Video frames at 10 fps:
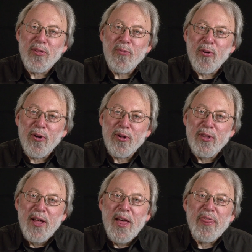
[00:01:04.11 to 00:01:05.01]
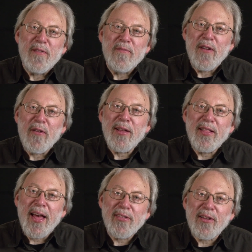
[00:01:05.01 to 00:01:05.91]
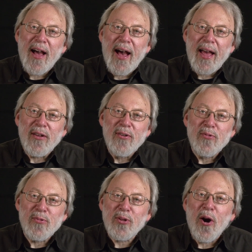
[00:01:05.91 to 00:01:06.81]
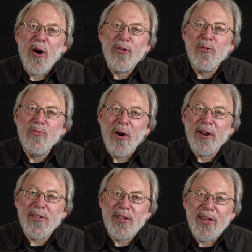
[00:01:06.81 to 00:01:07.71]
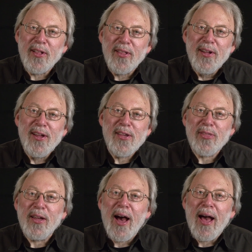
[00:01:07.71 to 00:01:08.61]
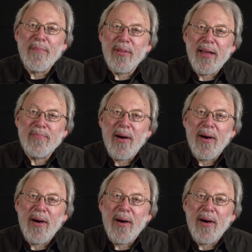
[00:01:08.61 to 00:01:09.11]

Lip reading: in the world, the very last guy whose car you'd want to steal is the guy played